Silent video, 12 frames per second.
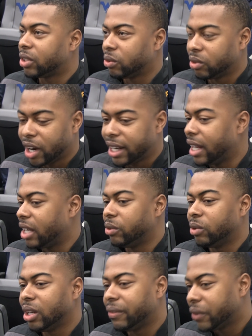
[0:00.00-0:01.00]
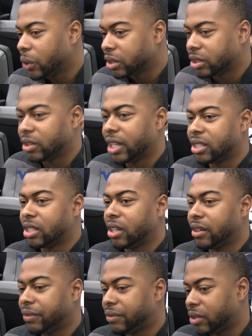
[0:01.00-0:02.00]
So right now you really focus on that
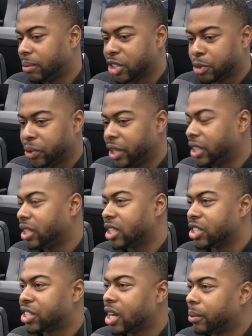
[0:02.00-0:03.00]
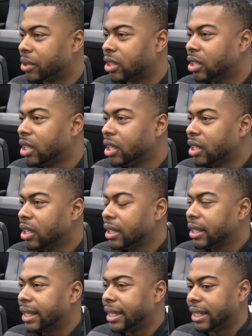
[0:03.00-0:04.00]
stuff from the spring to the summer.
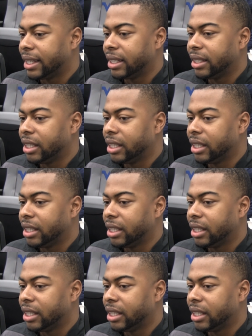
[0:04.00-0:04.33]
And,